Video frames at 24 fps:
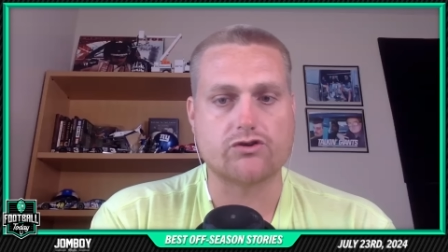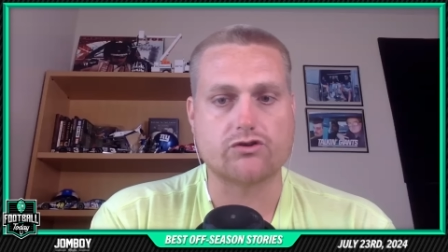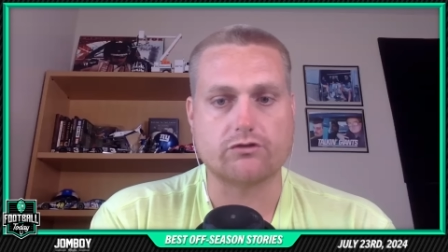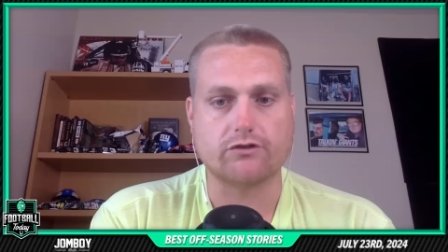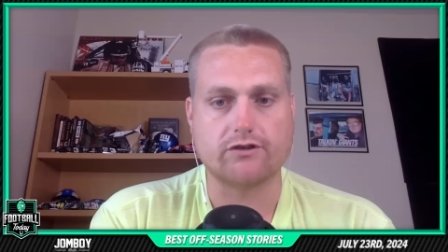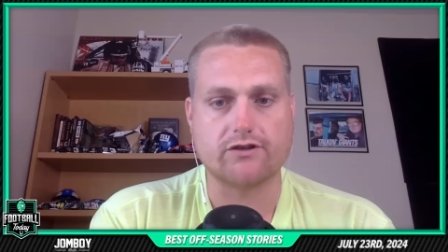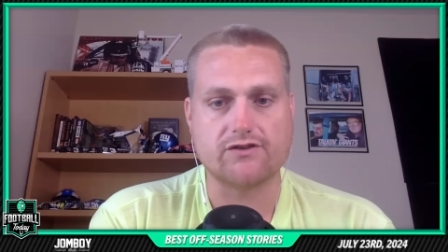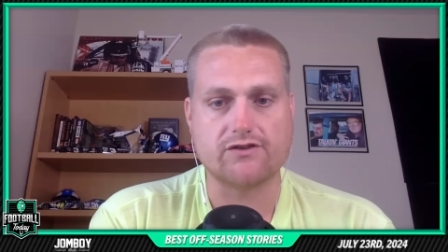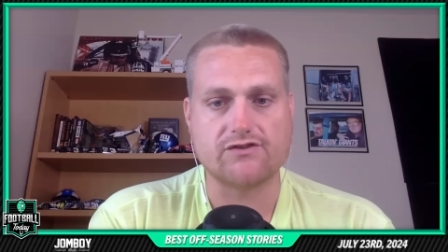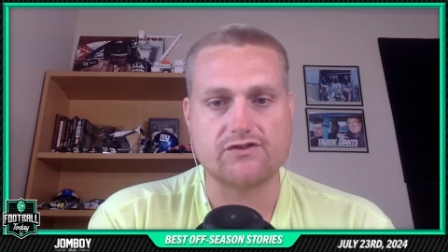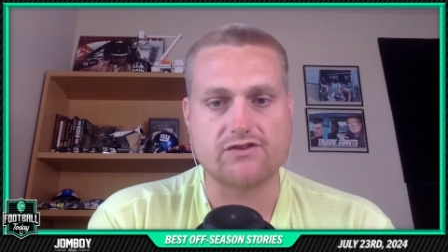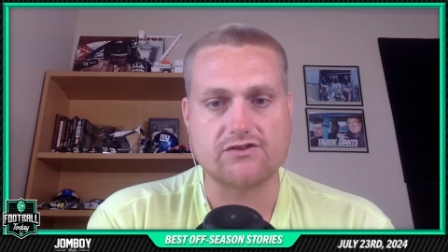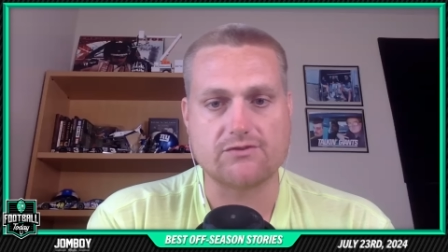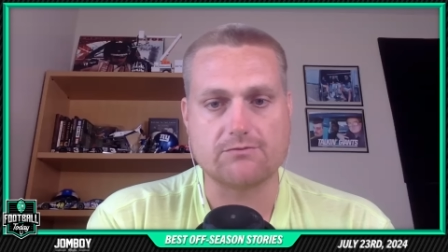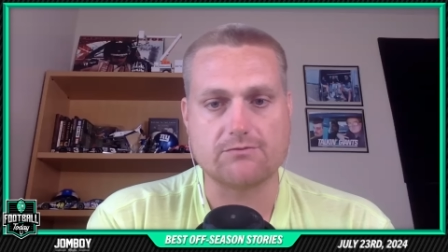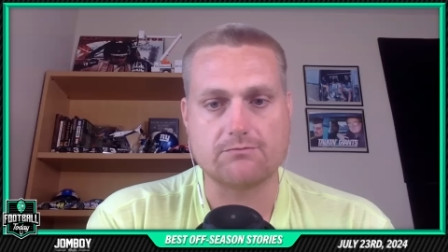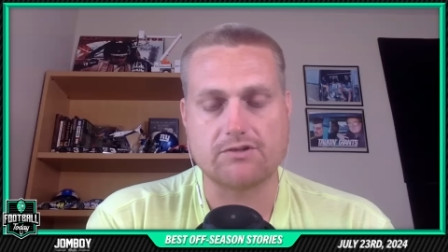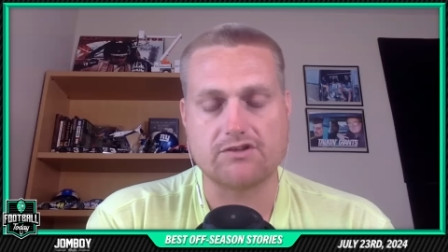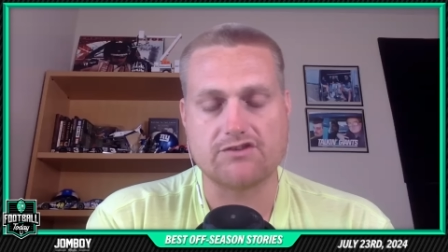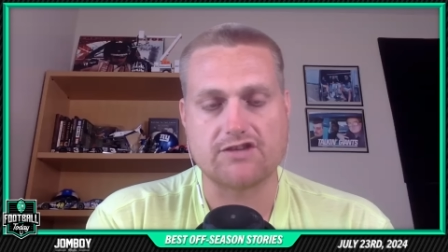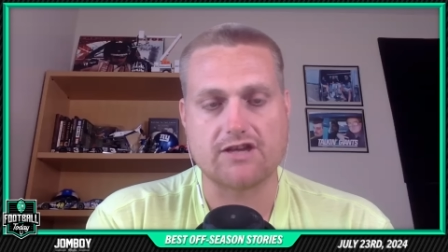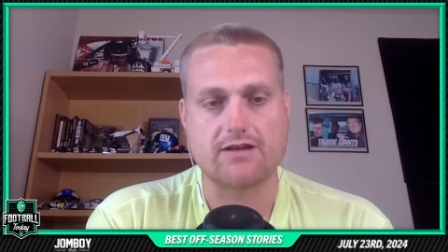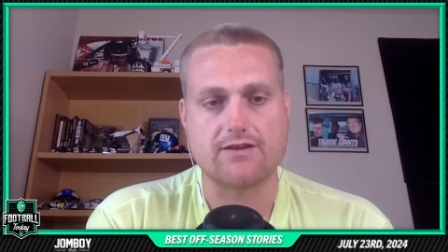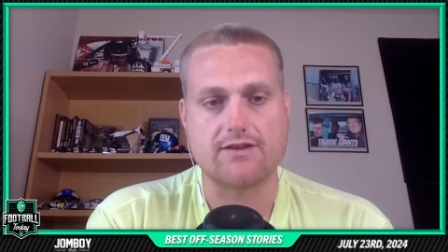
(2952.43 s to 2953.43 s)
criticism
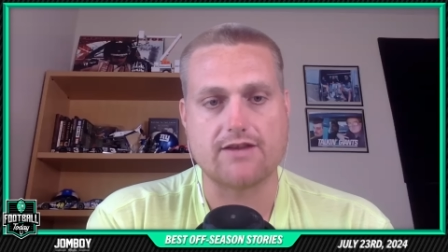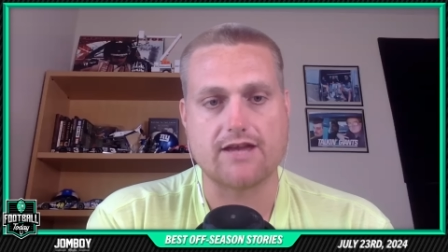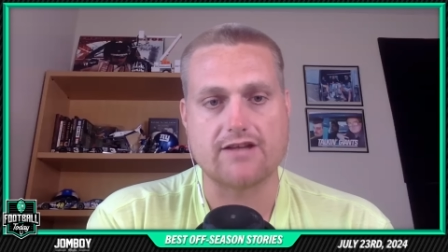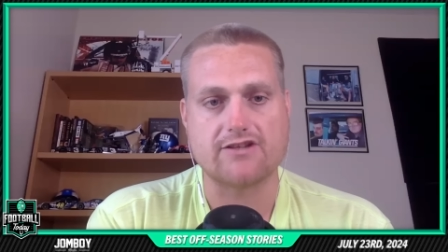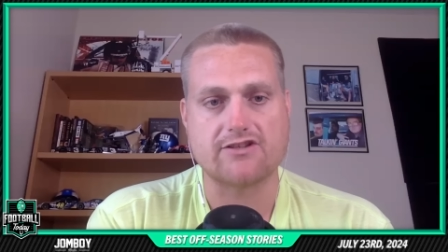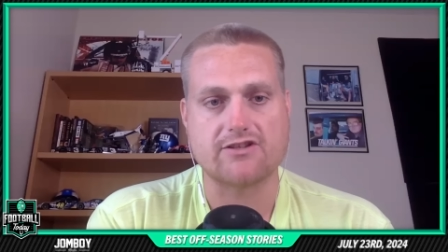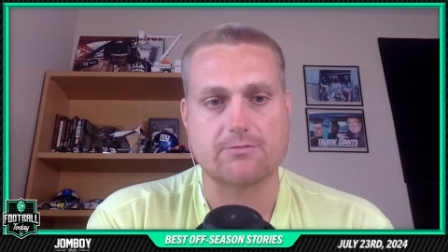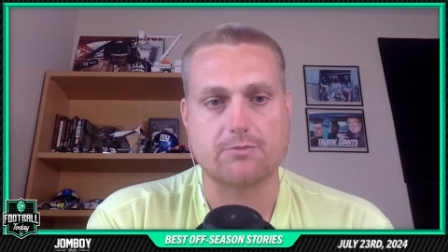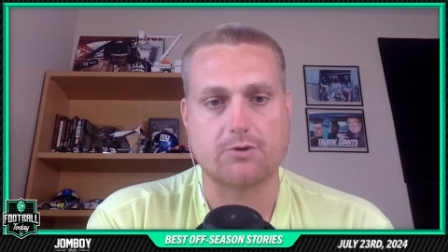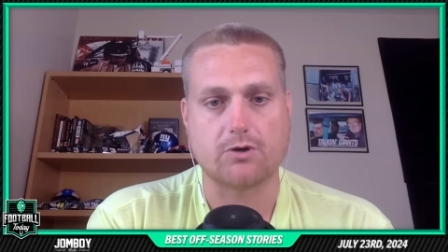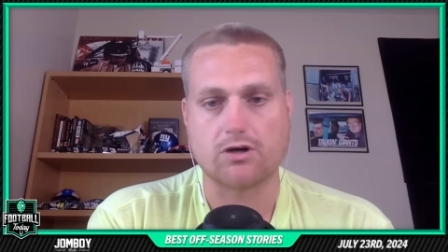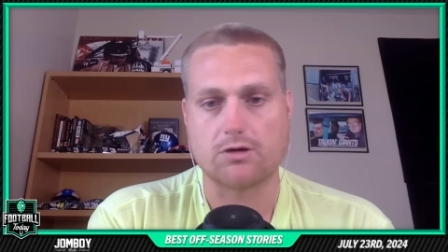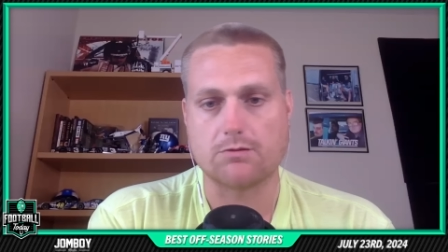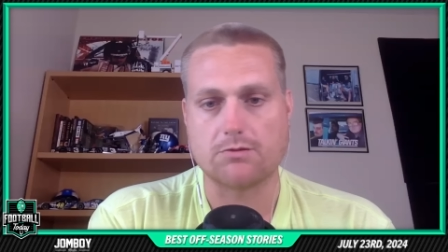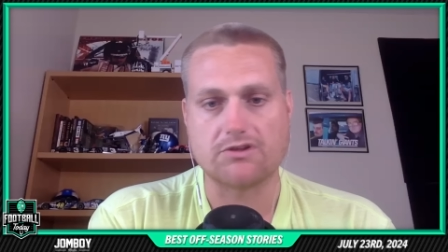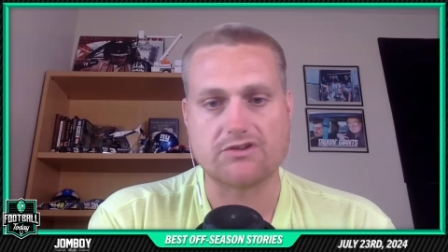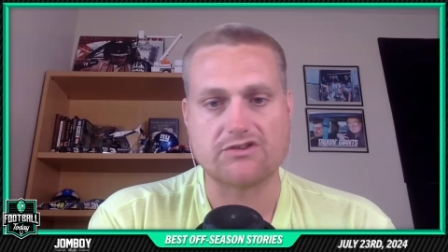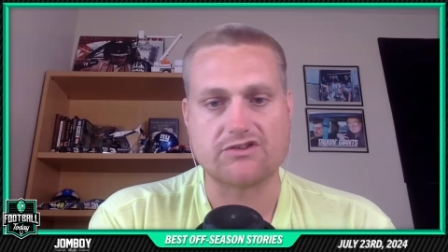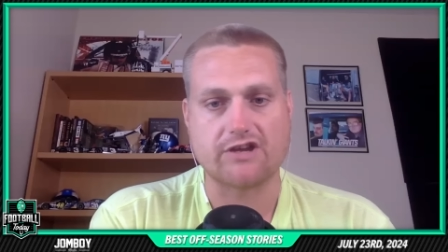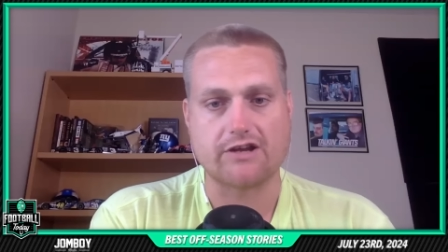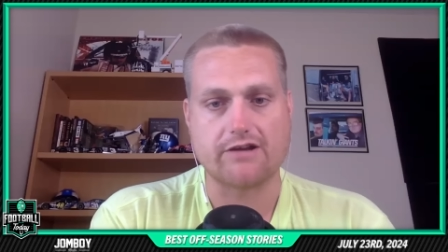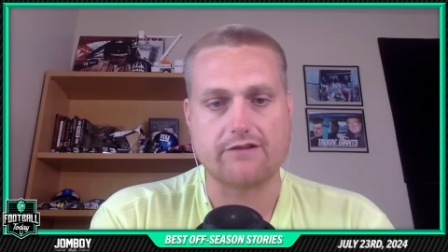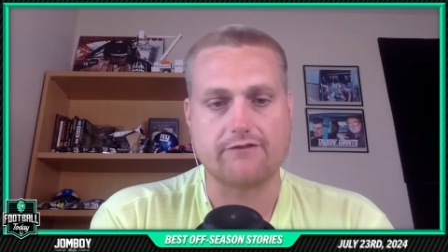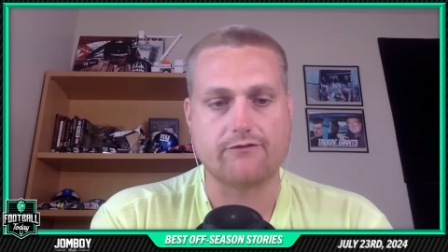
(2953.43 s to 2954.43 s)
because I, that's the part I'm
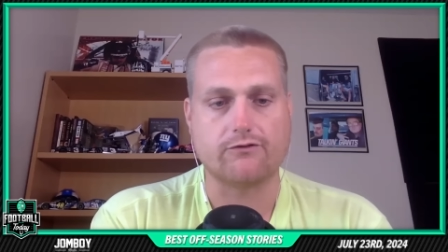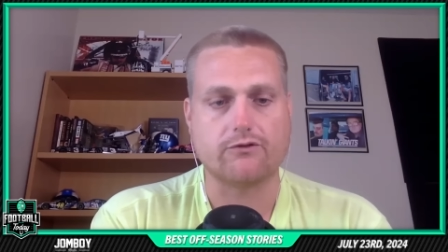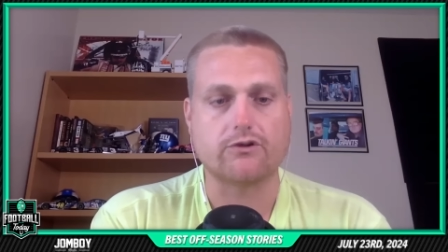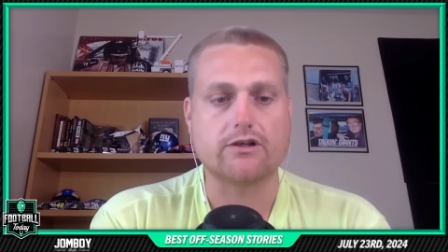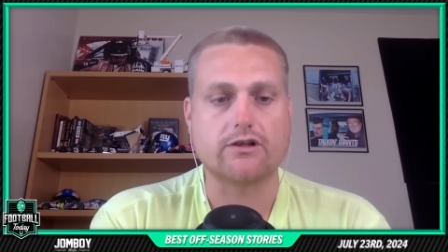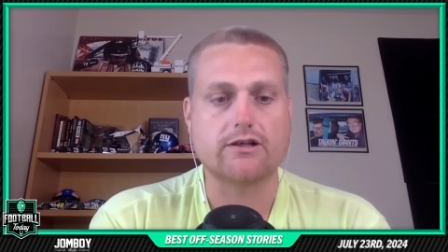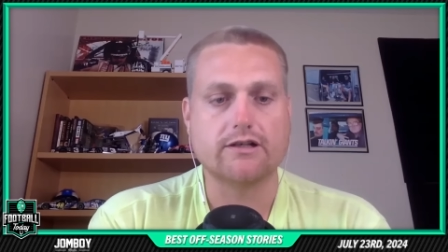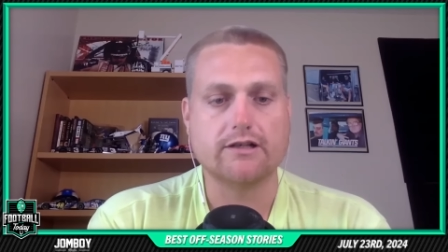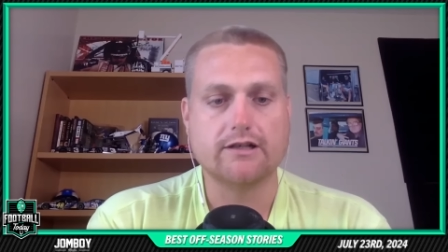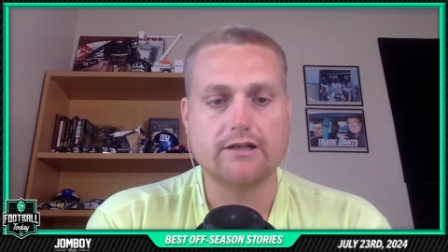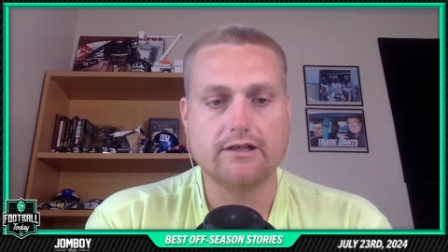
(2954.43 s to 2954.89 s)
excited for.